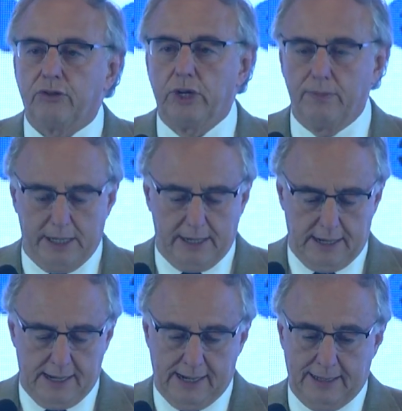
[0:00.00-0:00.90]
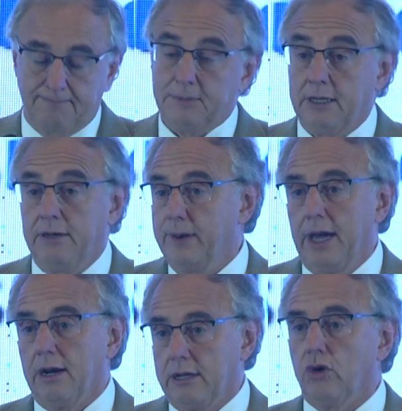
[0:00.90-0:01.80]
treatment, and he
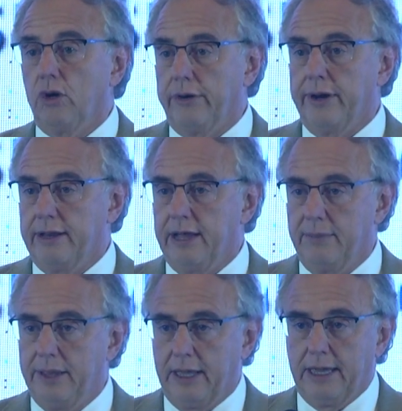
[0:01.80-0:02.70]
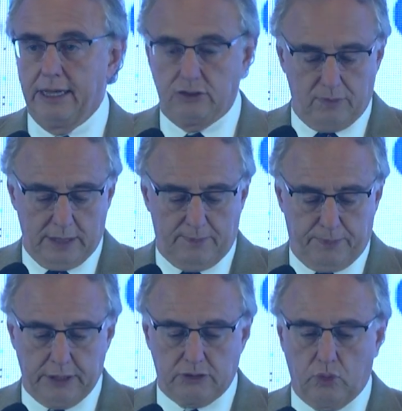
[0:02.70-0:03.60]
barely tolerated any medication. Blood
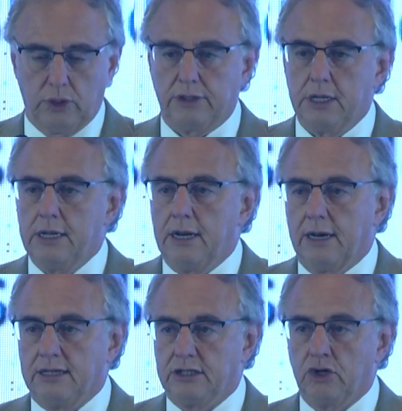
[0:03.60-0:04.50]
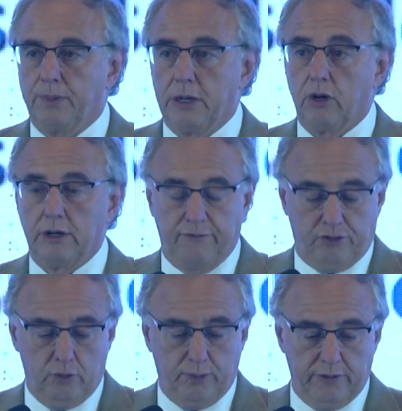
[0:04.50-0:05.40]
pressure with lisinopril only
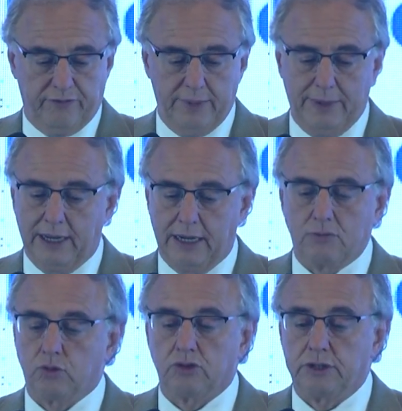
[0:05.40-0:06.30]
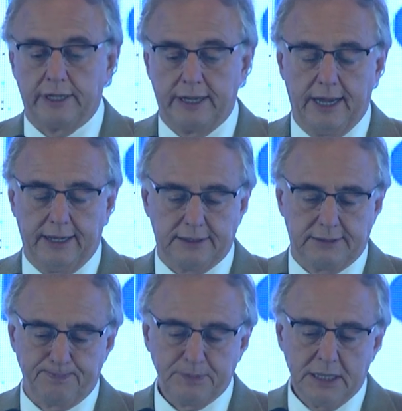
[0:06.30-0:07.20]
2.5 milligrams was in the
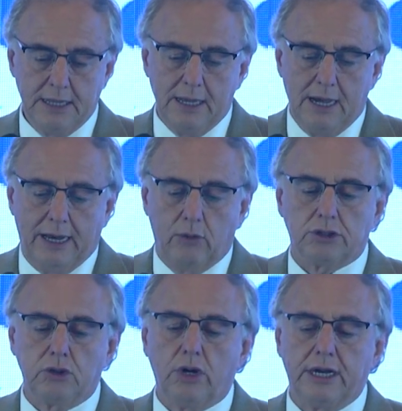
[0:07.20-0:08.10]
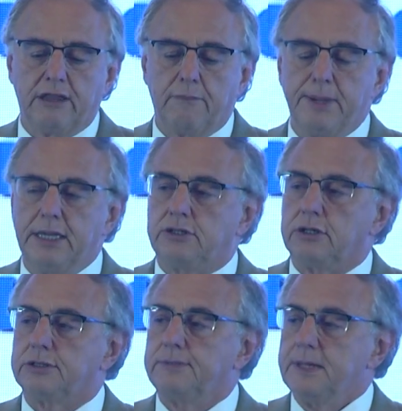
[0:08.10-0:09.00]
90s. And I was looking at the
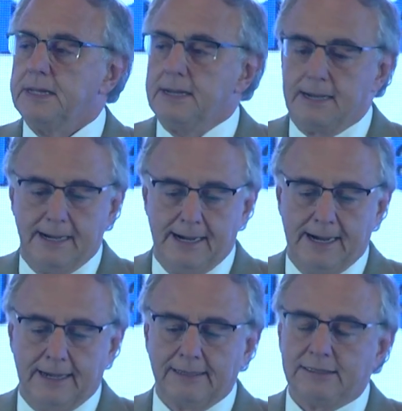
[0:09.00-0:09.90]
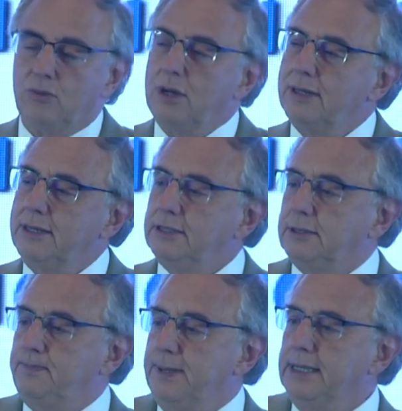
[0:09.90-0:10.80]
pictures, and I said, well,
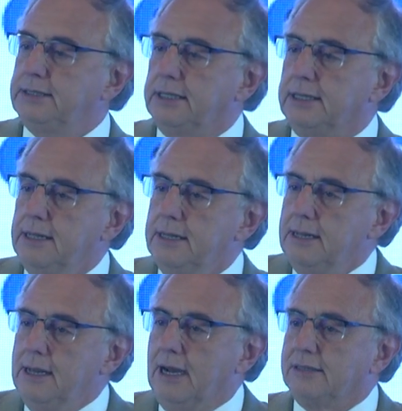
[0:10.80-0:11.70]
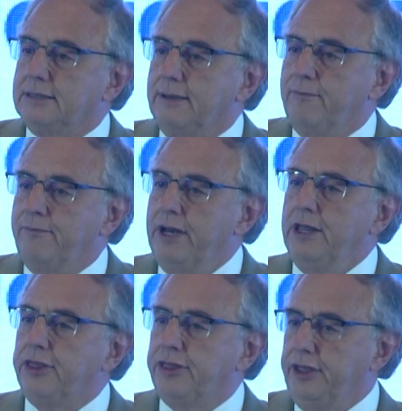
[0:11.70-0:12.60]
this patient has a
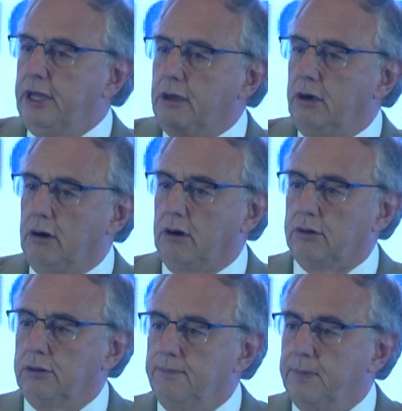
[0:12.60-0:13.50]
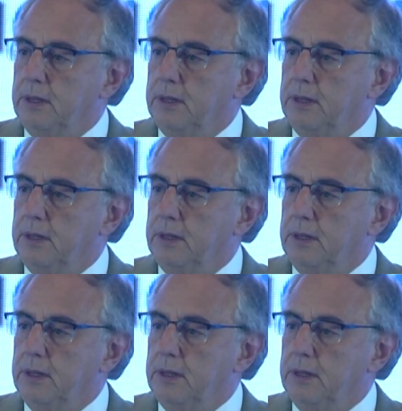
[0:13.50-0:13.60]
very thick heart.